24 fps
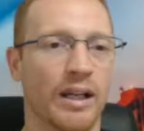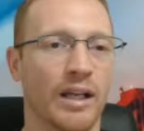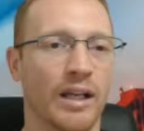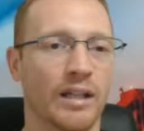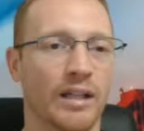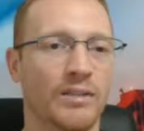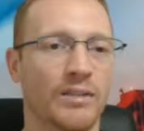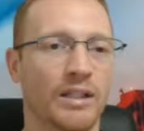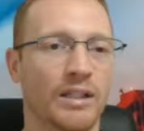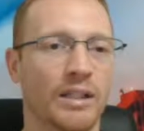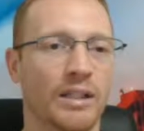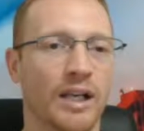
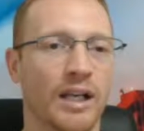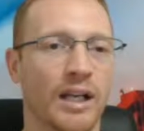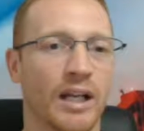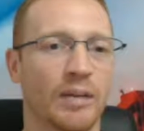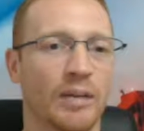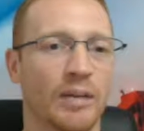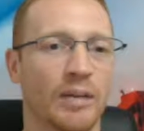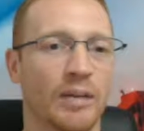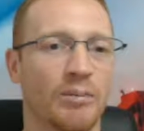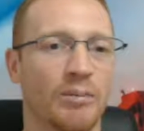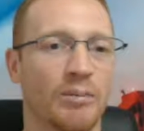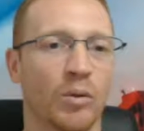even a guy
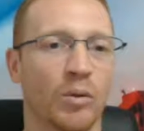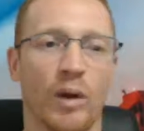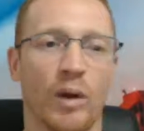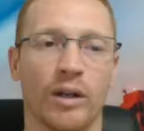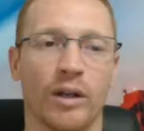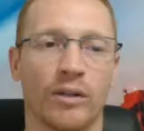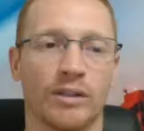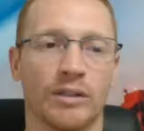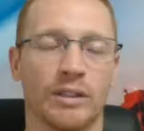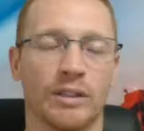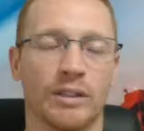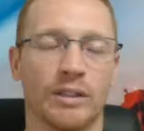like Mark
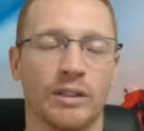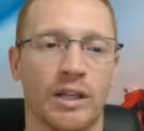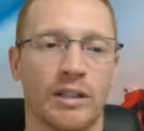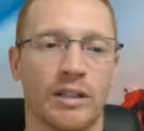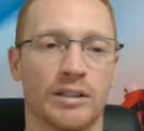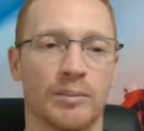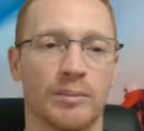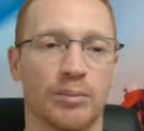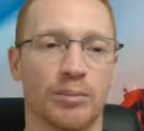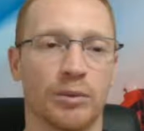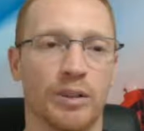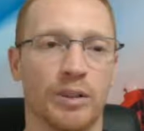Reynolds has got
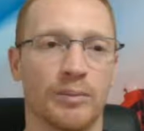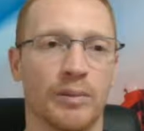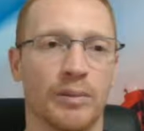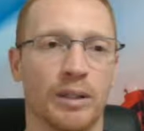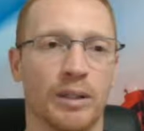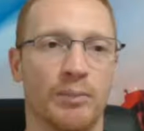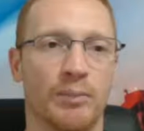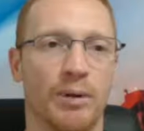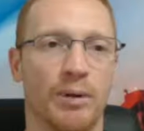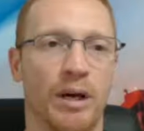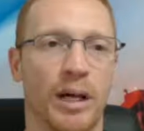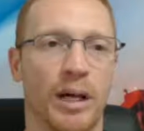some pretty
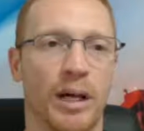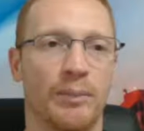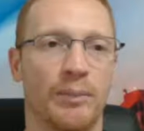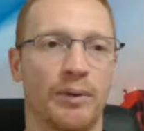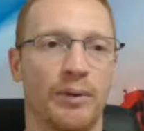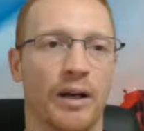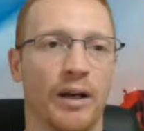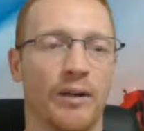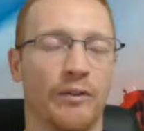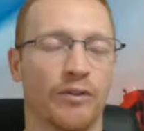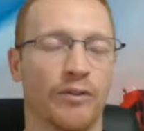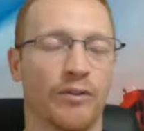big pop
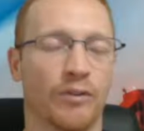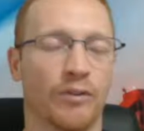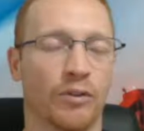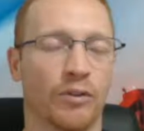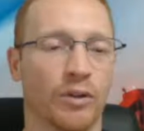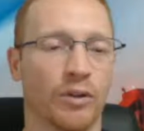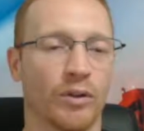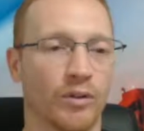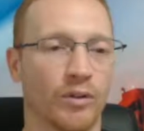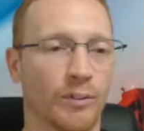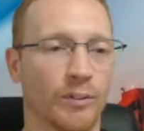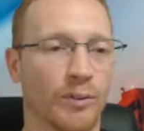
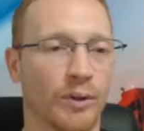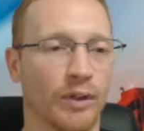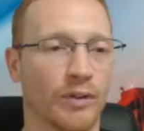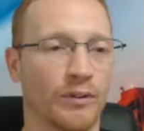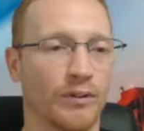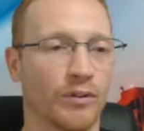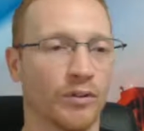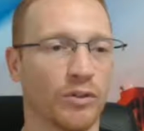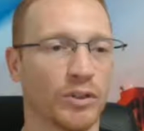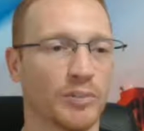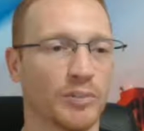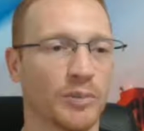for a punt
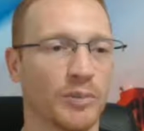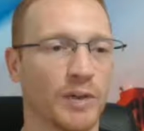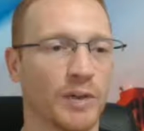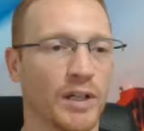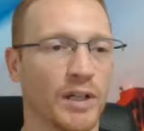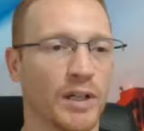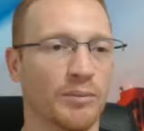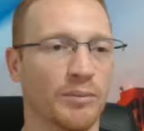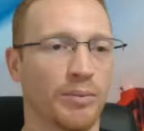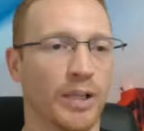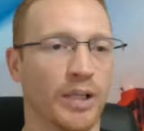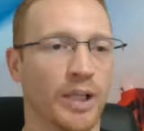first
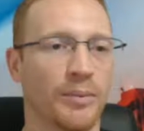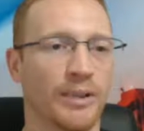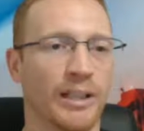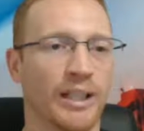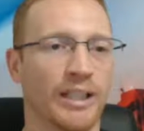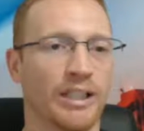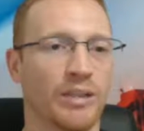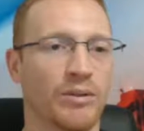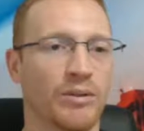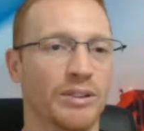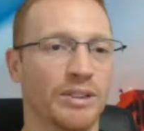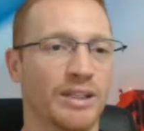baseman play. But
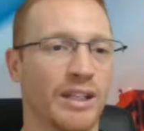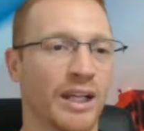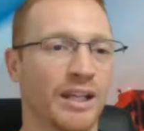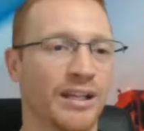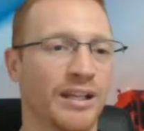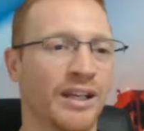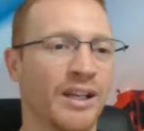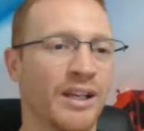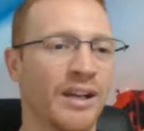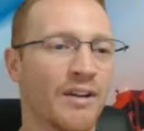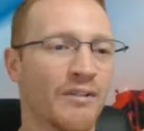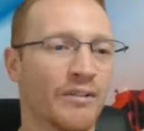like you
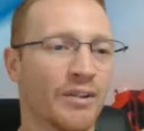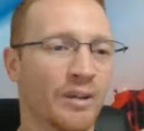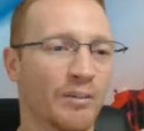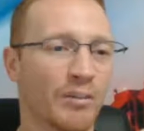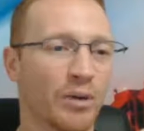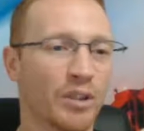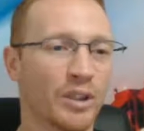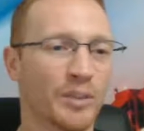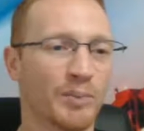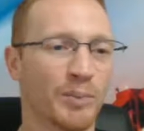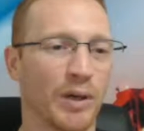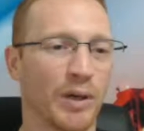said, for the
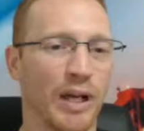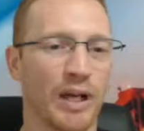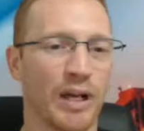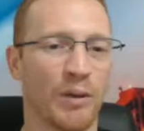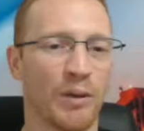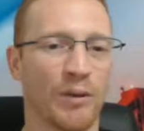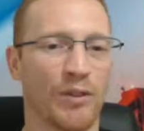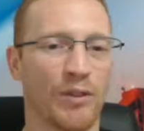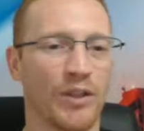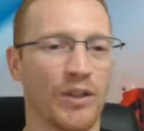most part, I don't